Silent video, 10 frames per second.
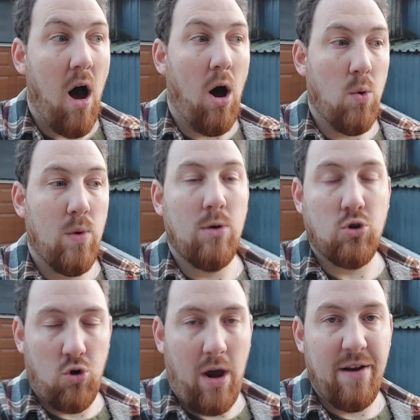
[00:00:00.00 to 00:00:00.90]
I will
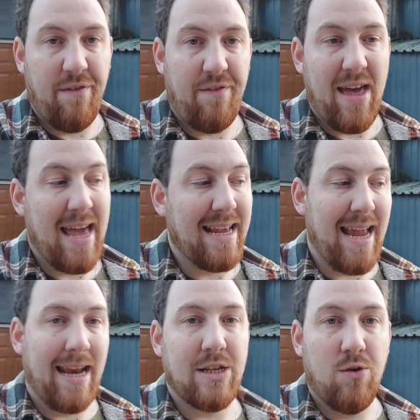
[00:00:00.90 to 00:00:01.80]
try and fit and
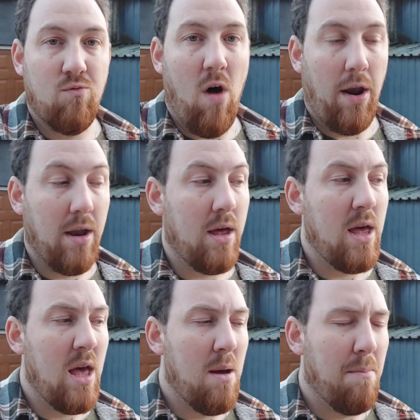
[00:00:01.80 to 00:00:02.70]
get it to run.
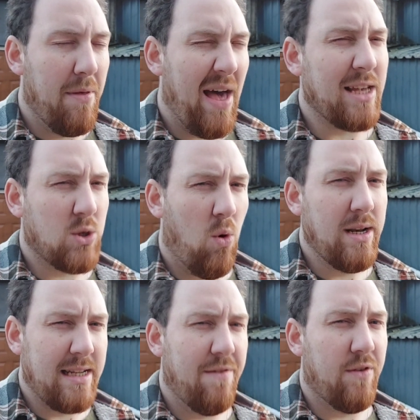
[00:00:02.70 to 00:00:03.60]
But that's
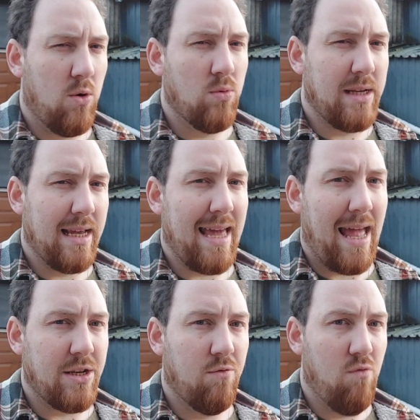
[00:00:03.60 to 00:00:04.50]
quite difficult to
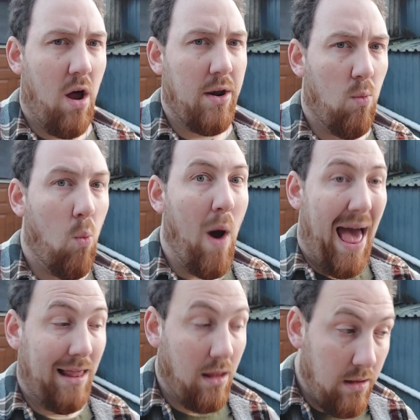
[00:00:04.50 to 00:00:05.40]
get to run
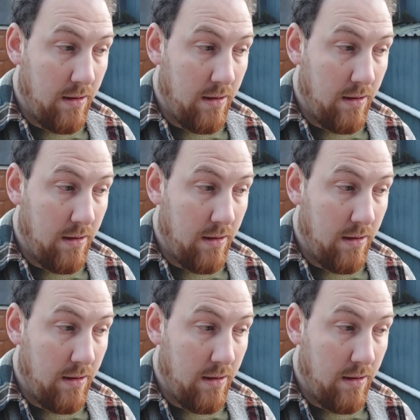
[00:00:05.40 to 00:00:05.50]
well.